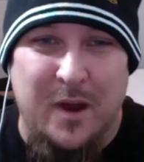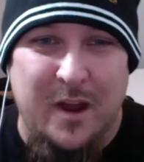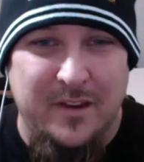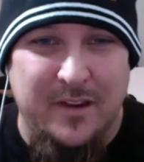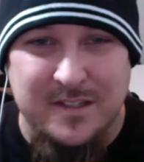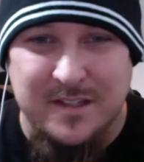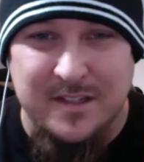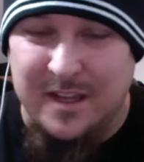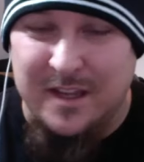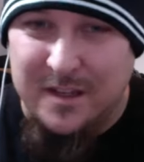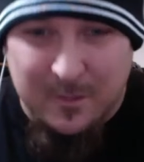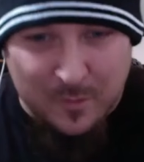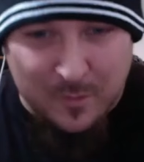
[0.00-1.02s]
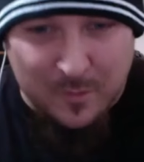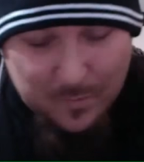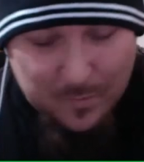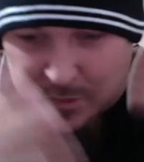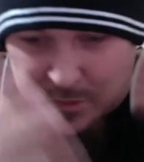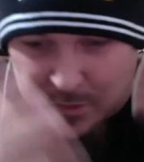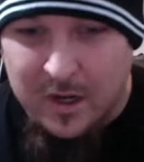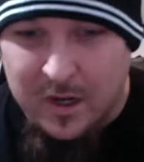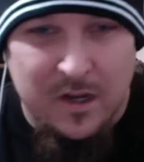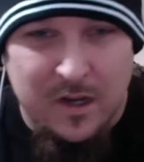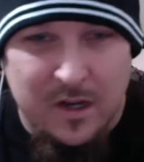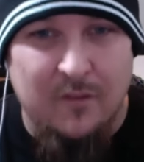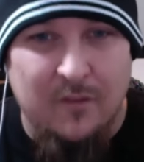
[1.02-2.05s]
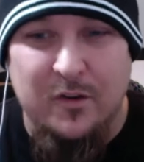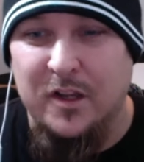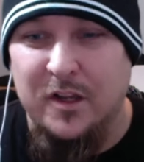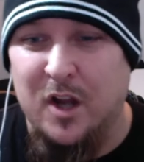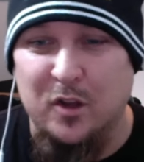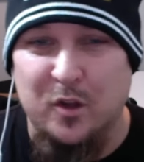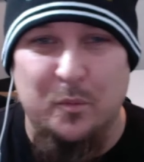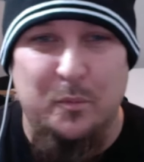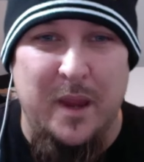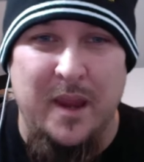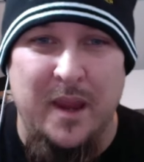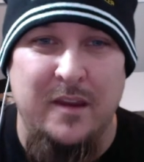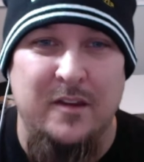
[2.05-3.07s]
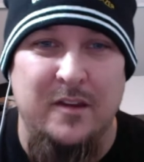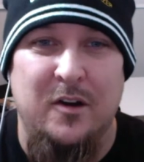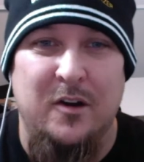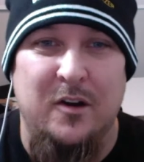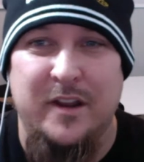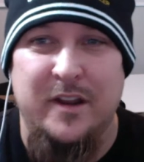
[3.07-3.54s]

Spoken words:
he's in India with people that are covered in colored paint, and he